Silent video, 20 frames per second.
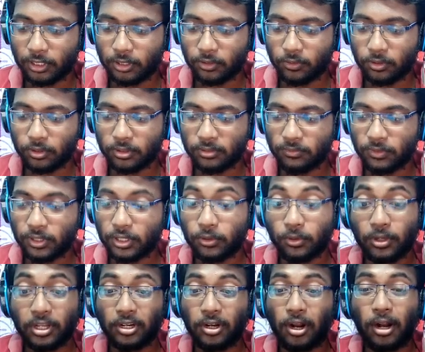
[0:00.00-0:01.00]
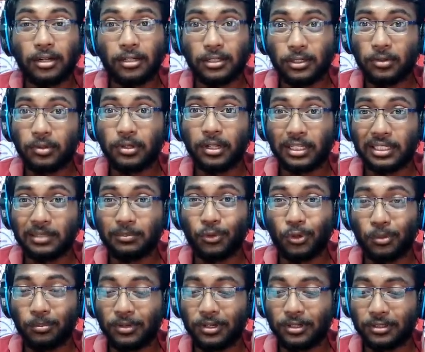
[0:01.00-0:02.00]
Mm, they're good. We're doing not good at
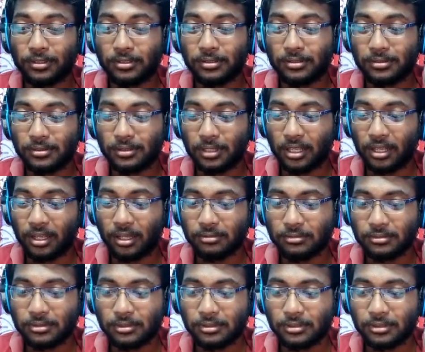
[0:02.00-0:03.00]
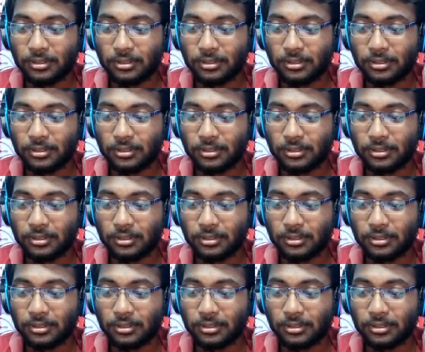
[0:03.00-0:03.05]
the moment. Yeah.